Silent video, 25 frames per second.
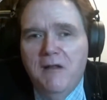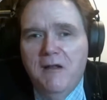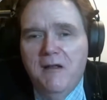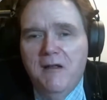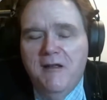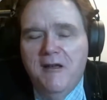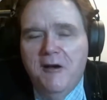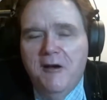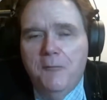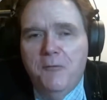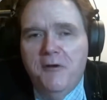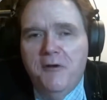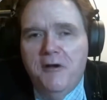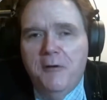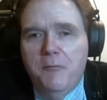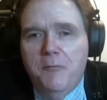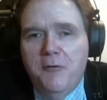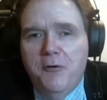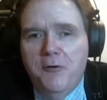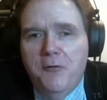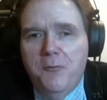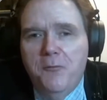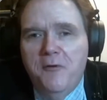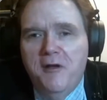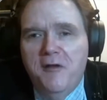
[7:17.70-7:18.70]
helping to
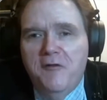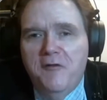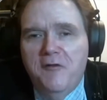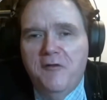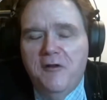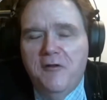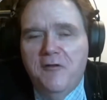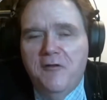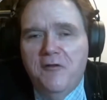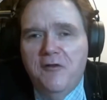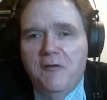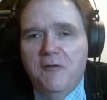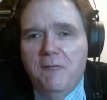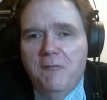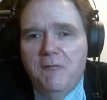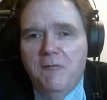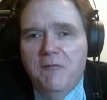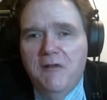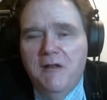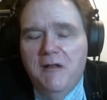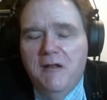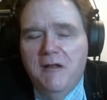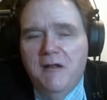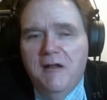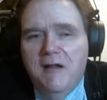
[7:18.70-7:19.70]
build a business.
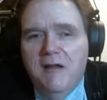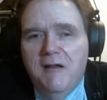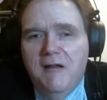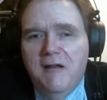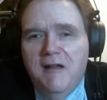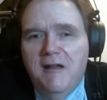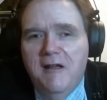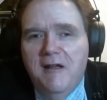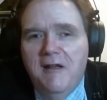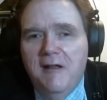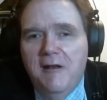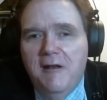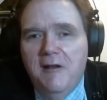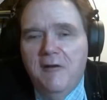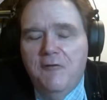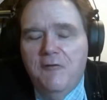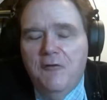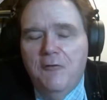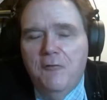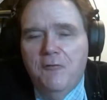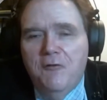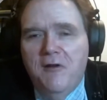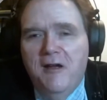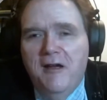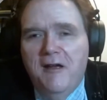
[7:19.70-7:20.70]
And in
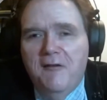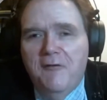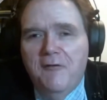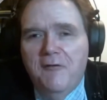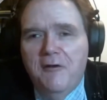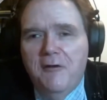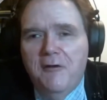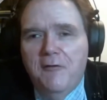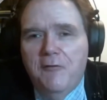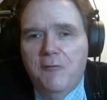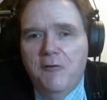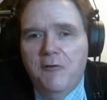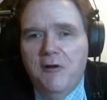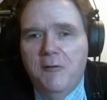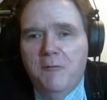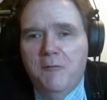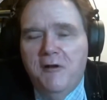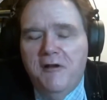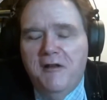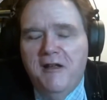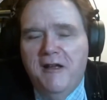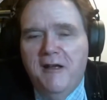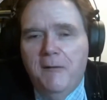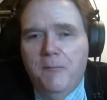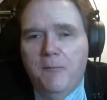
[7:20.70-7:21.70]
2003,
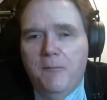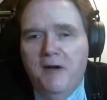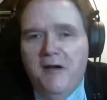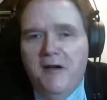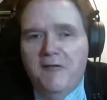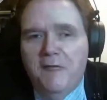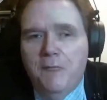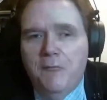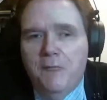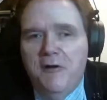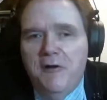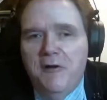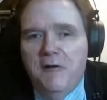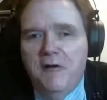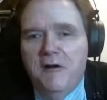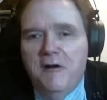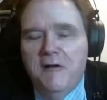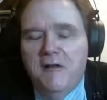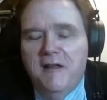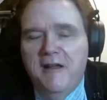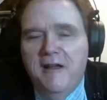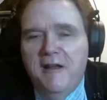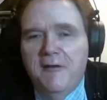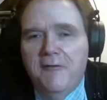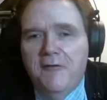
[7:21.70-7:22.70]
my dad passed away to
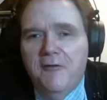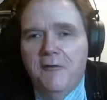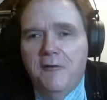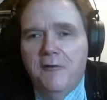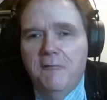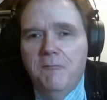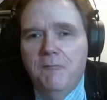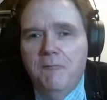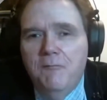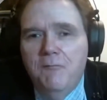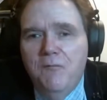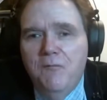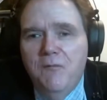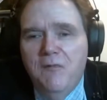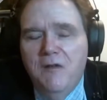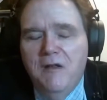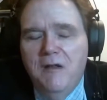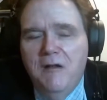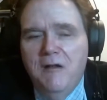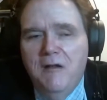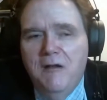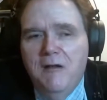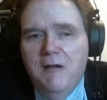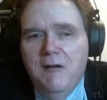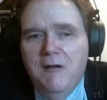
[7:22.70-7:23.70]
lung cancer.
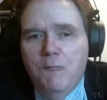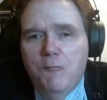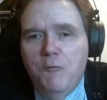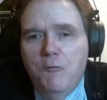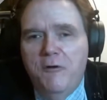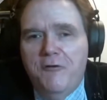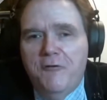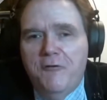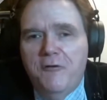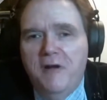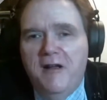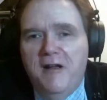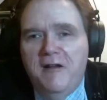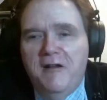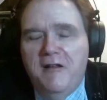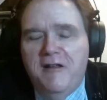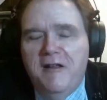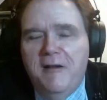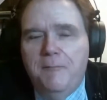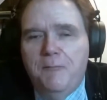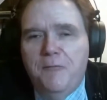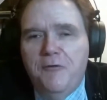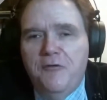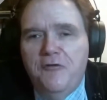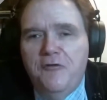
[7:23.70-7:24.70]
We tried to
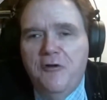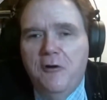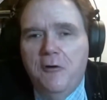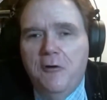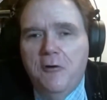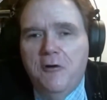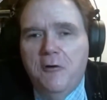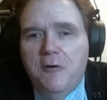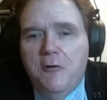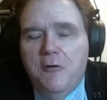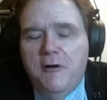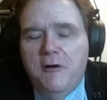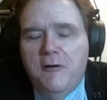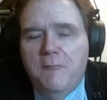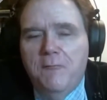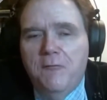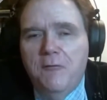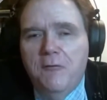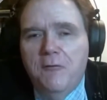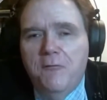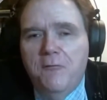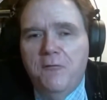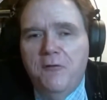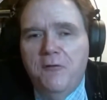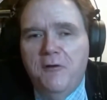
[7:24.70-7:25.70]
keep the show going
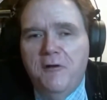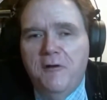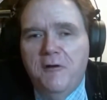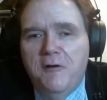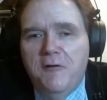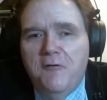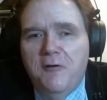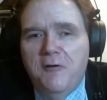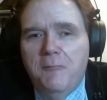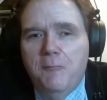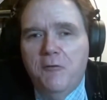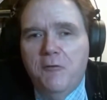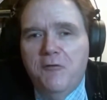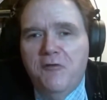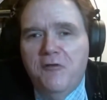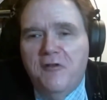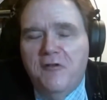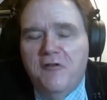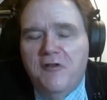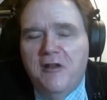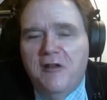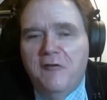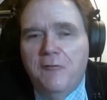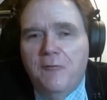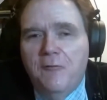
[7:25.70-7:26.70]
for a few years and were
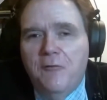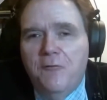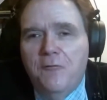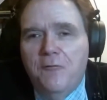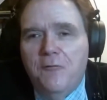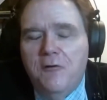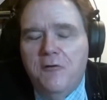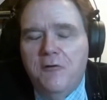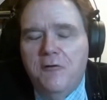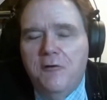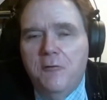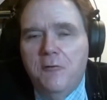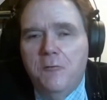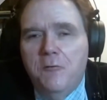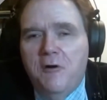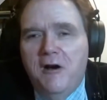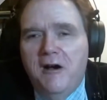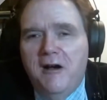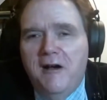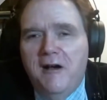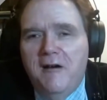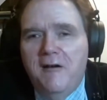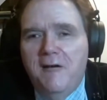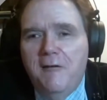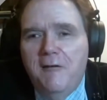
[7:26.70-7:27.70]
successful for a little
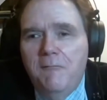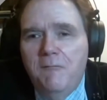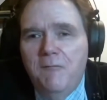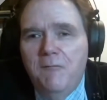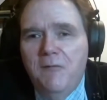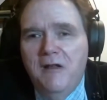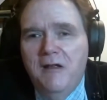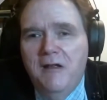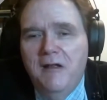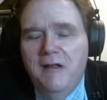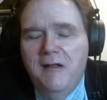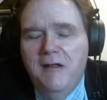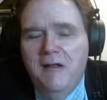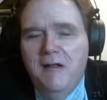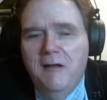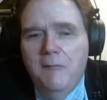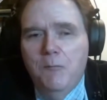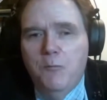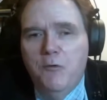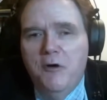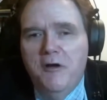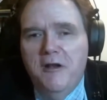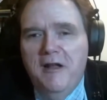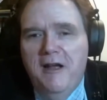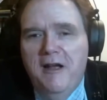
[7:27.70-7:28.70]
while.
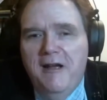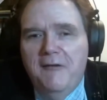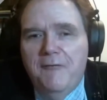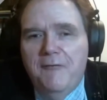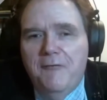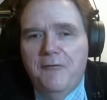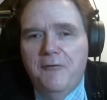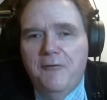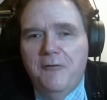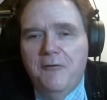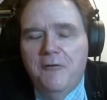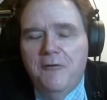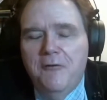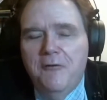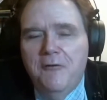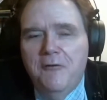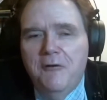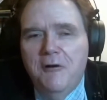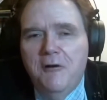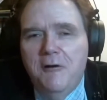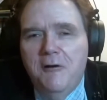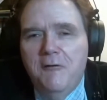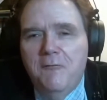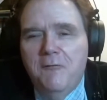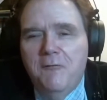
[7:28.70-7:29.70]
But
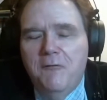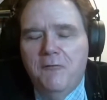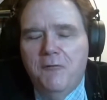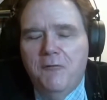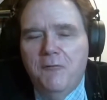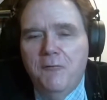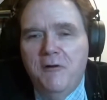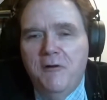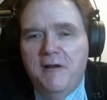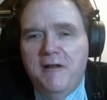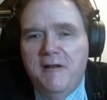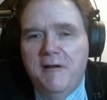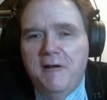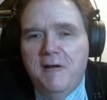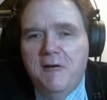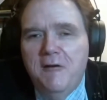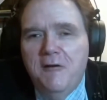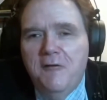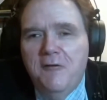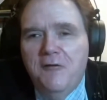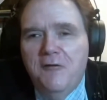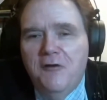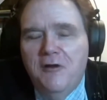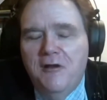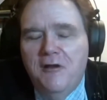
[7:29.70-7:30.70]
after 3
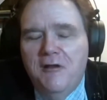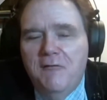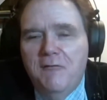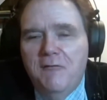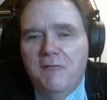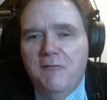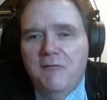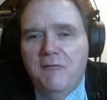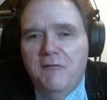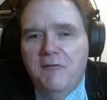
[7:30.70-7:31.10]
years and